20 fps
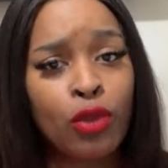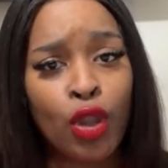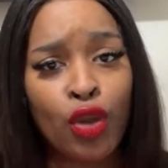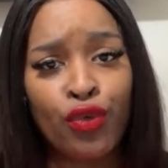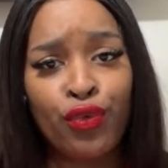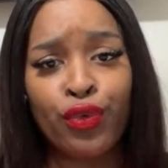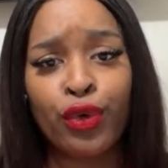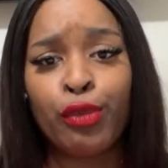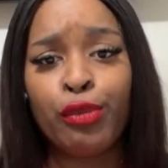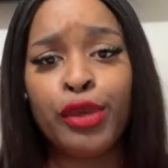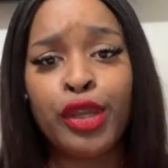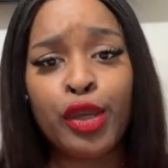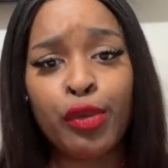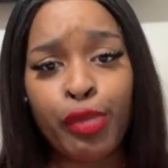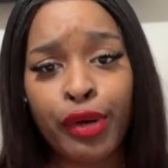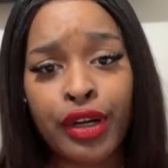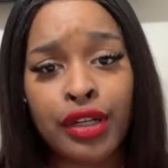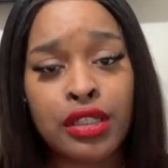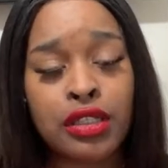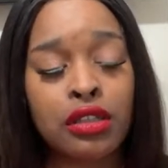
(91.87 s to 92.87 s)
for me
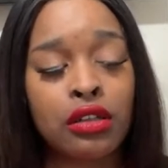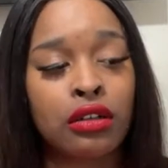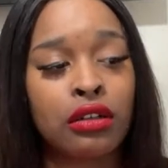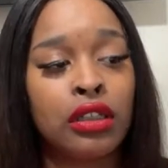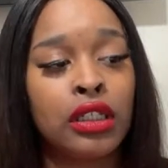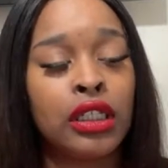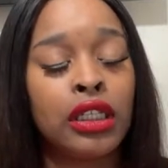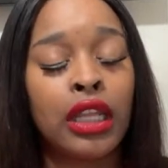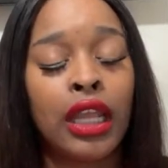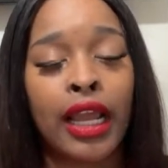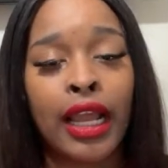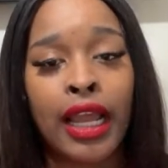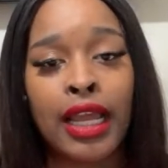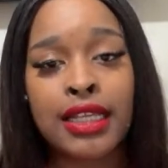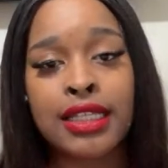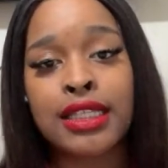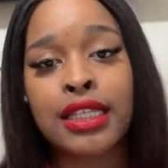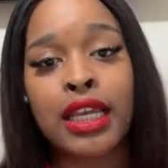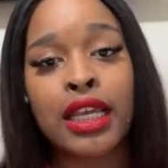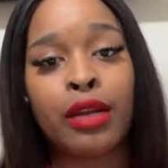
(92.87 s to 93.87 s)
personally, like I
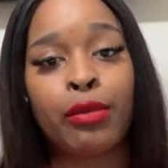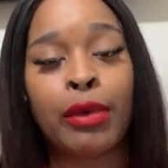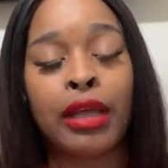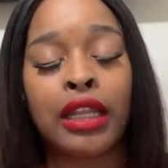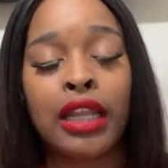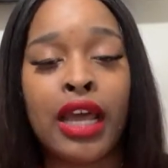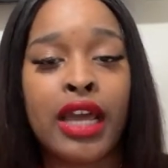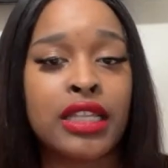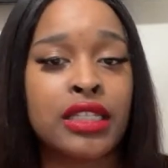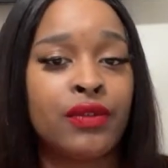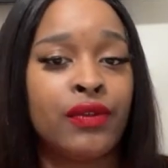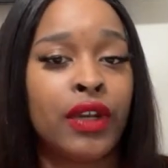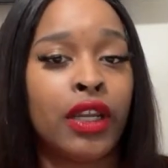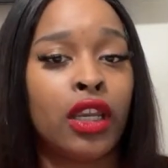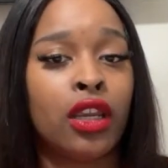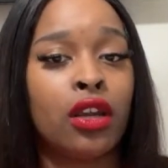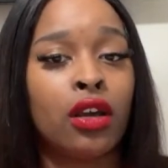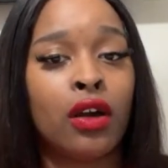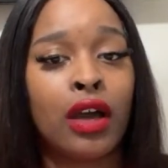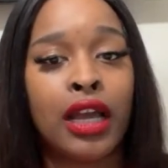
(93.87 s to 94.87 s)
said in my last
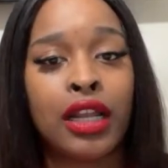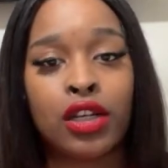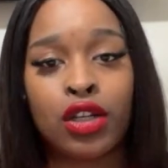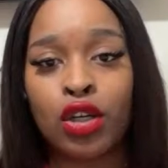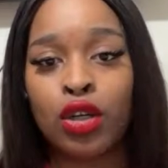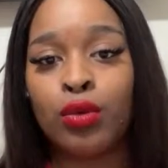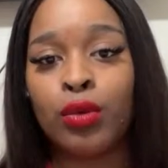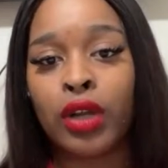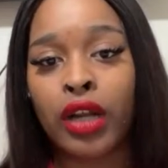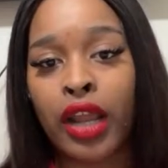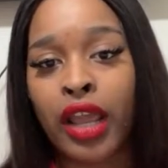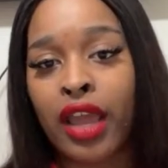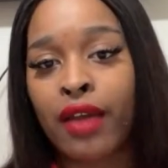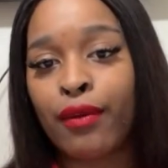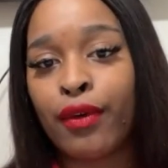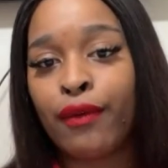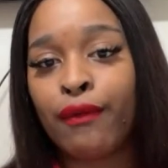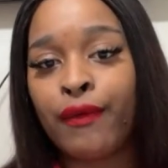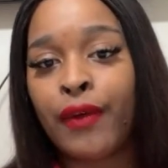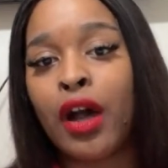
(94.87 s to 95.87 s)
video, I don't want to have
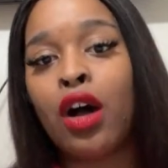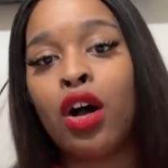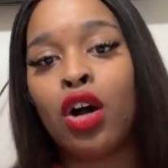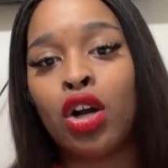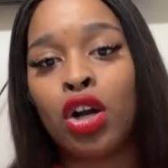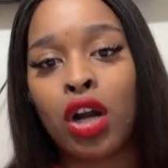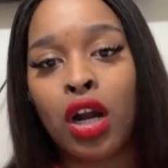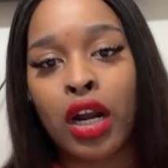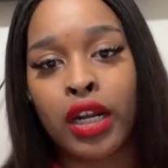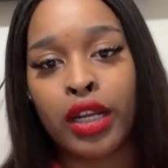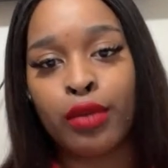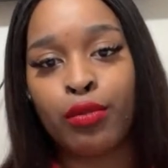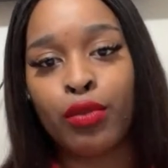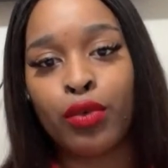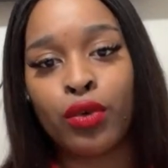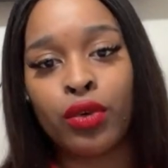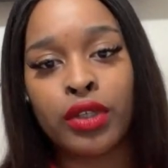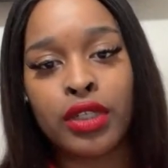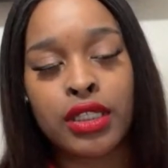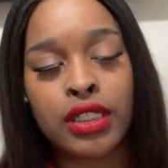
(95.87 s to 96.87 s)
a fall garden
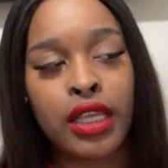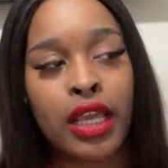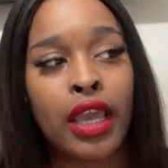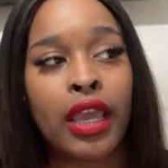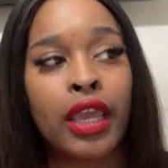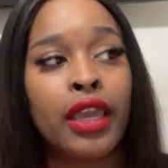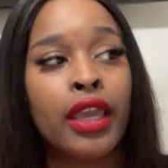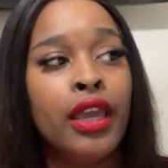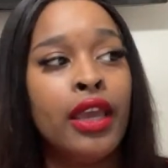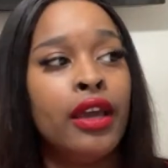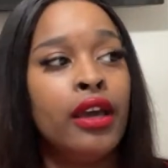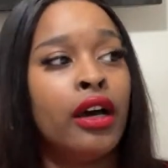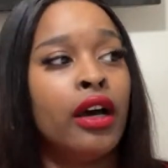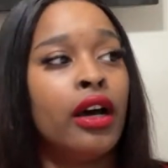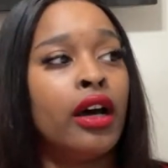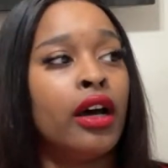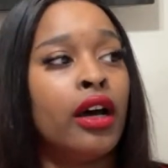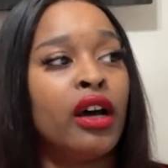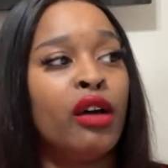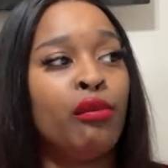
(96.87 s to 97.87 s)
more say,
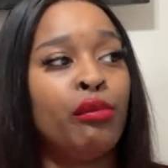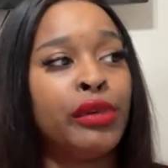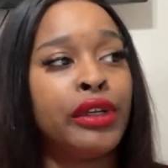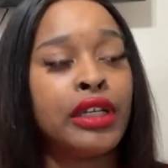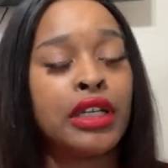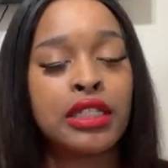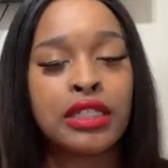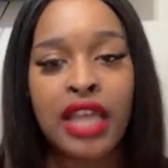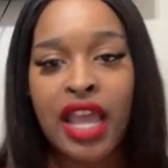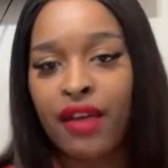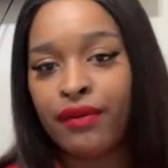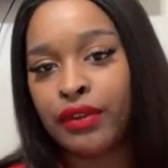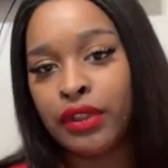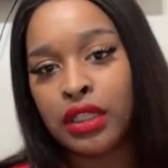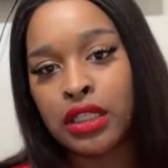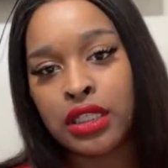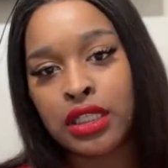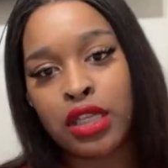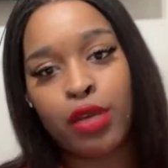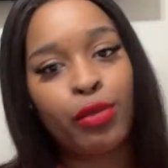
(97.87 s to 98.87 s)
because after
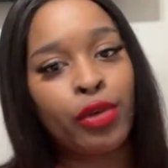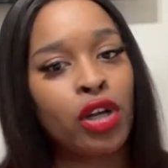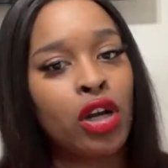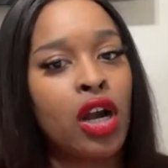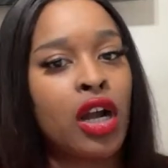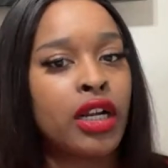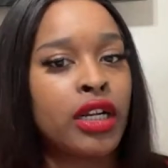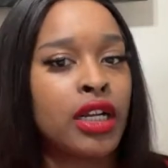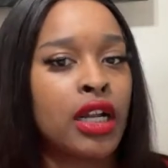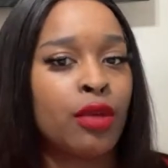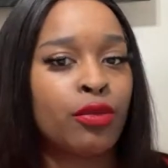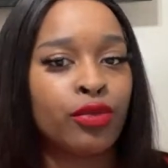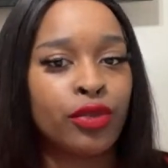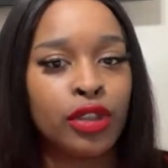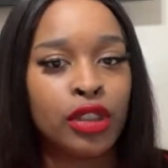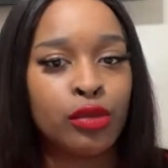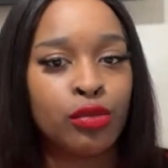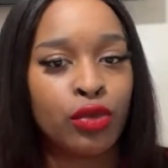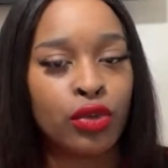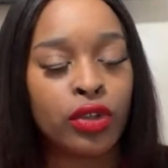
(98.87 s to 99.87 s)
the summer garden, I'm
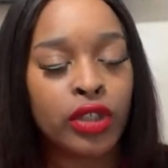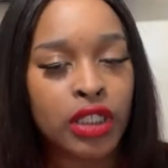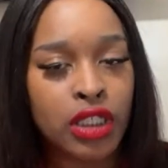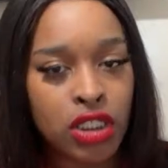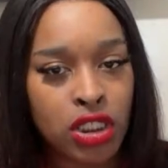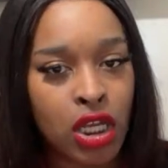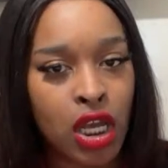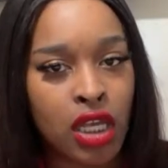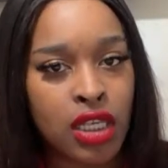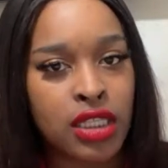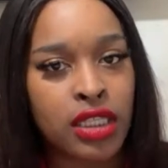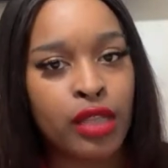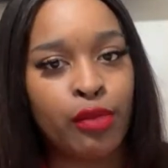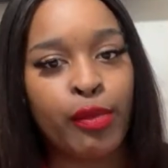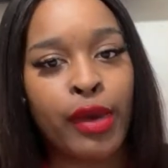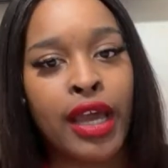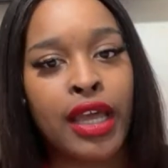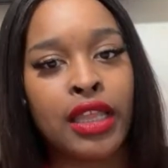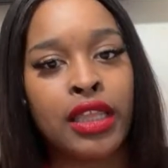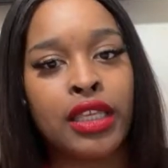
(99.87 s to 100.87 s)
really more exhausted
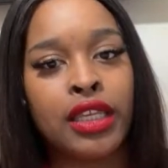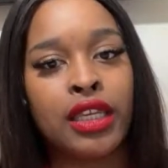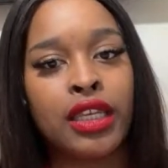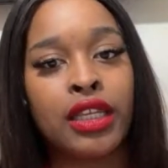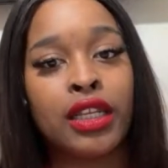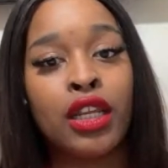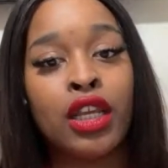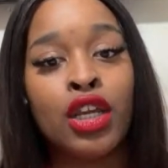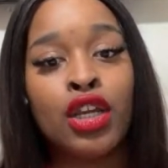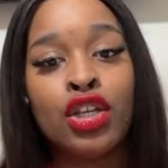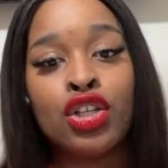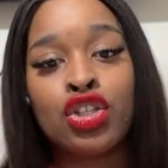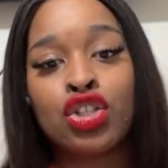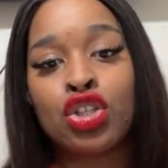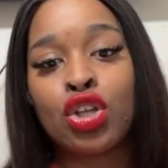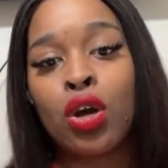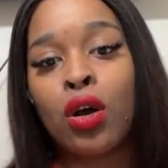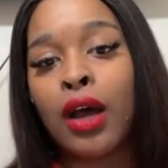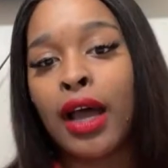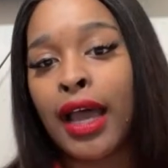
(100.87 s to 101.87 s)
by then.
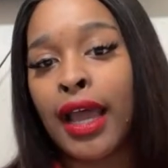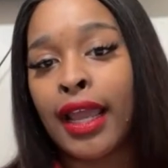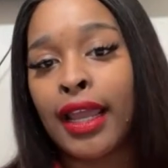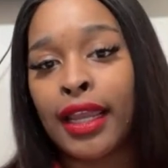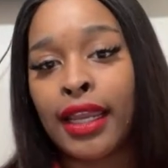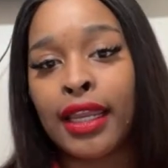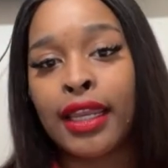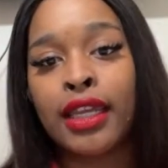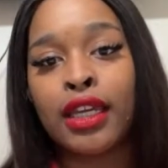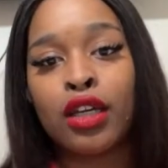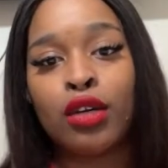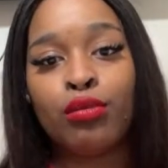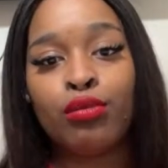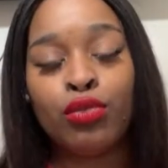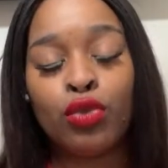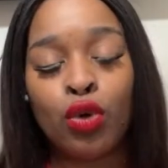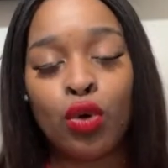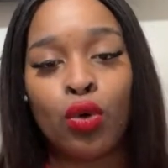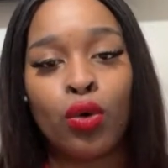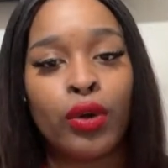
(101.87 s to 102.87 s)
So I am
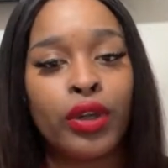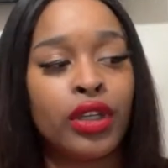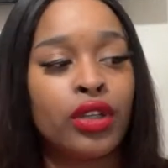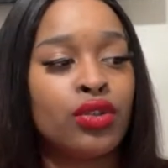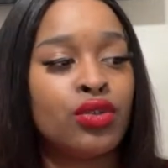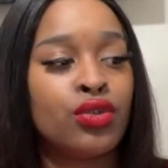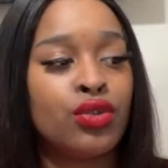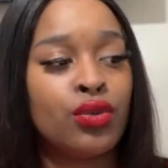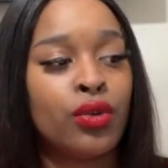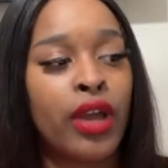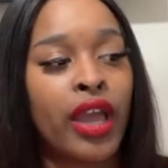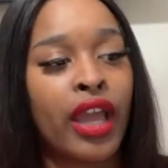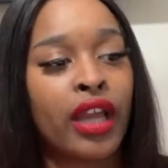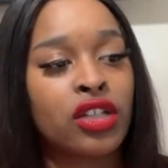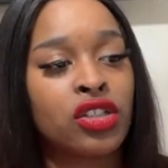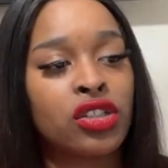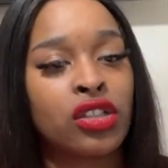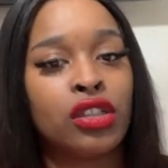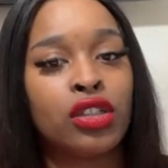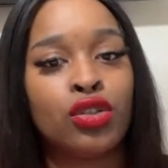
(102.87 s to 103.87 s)
going to
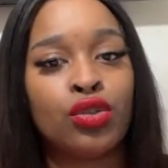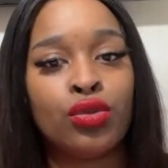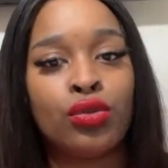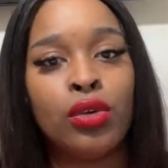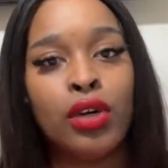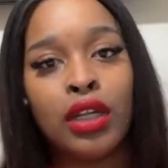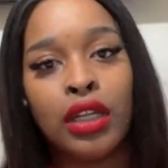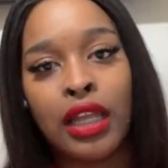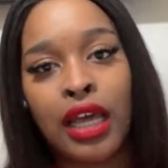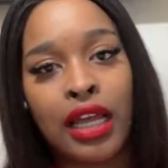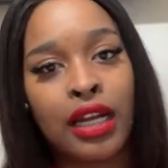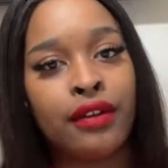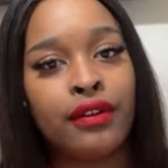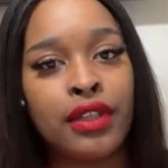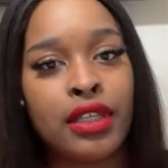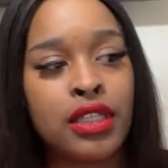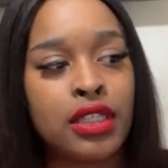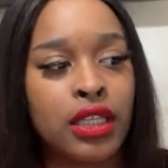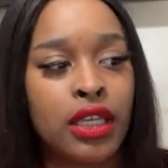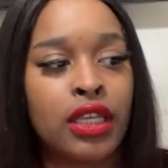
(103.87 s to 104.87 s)
actually do a lot of
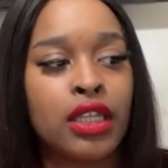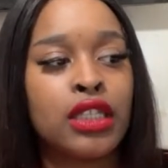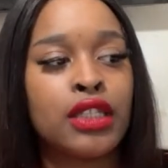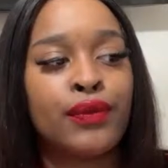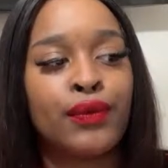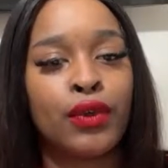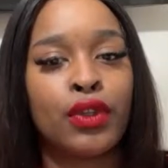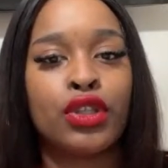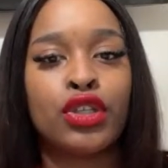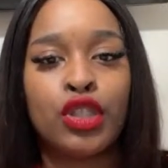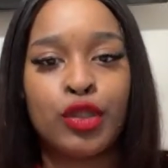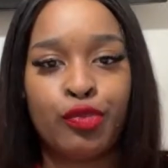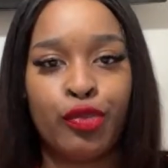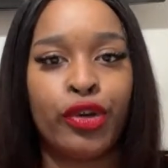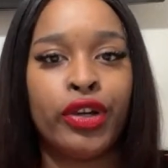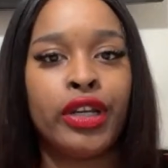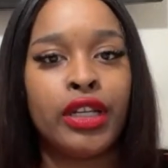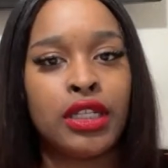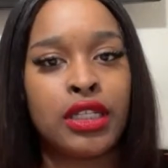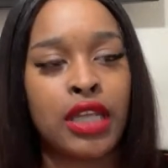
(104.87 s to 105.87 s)
these things for the
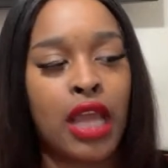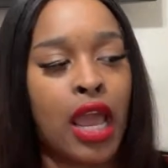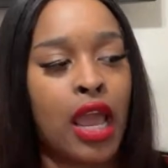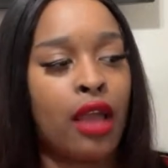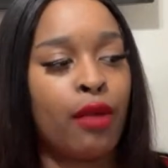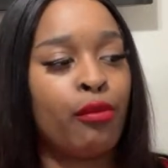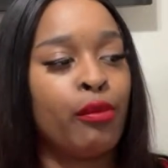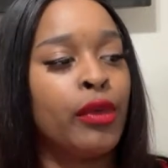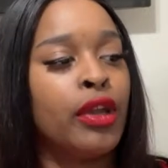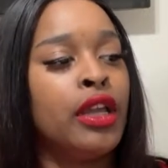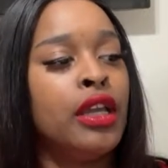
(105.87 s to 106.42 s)
springtime.